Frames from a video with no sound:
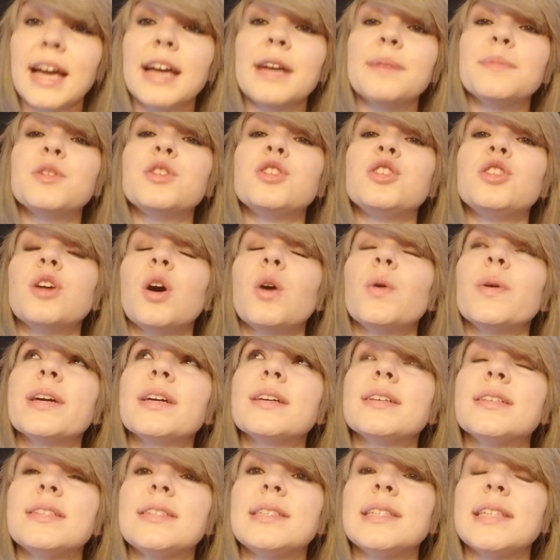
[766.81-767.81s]
I'm so
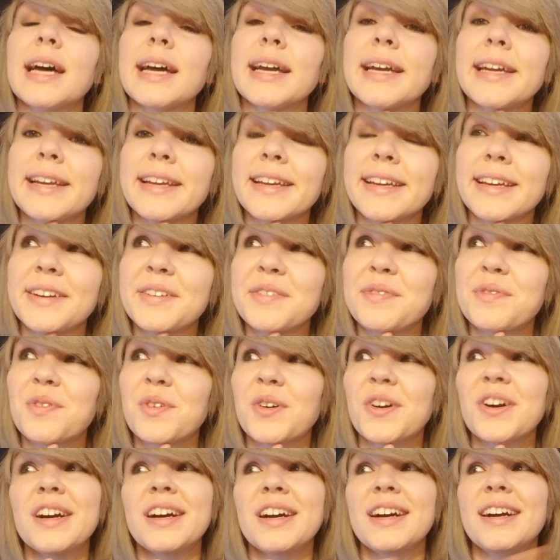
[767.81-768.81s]
excited
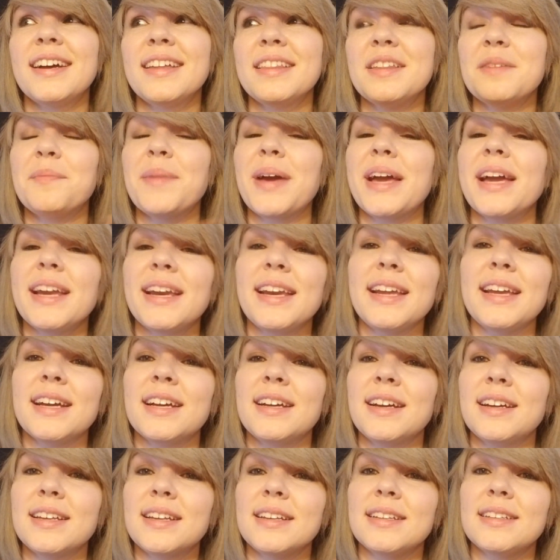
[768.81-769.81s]
for the
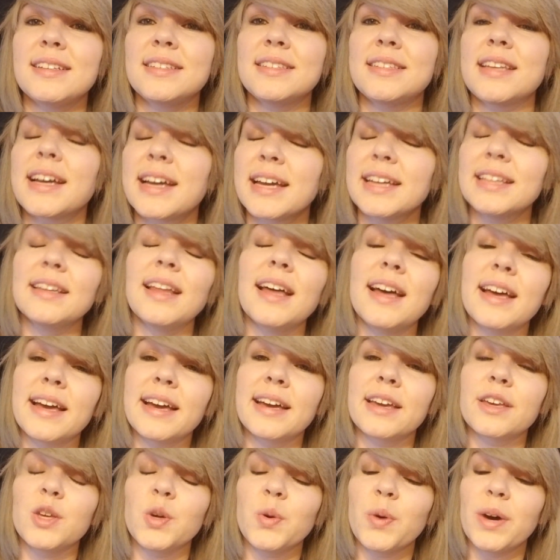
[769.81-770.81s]
Mania second
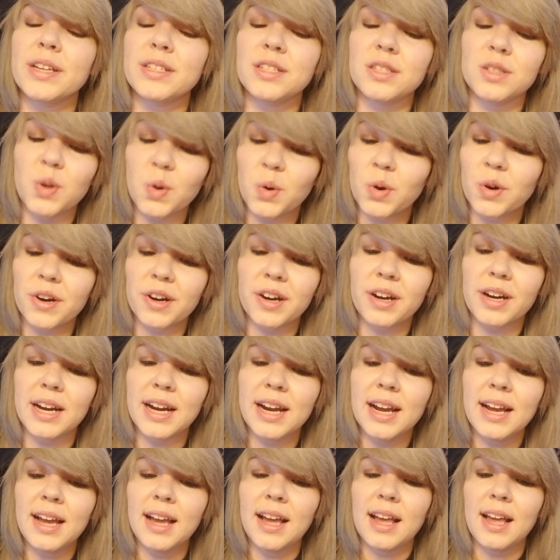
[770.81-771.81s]
leg US
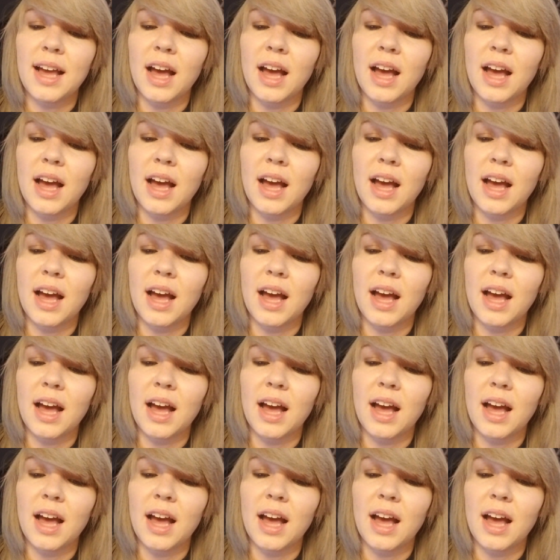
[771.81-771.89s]
tour.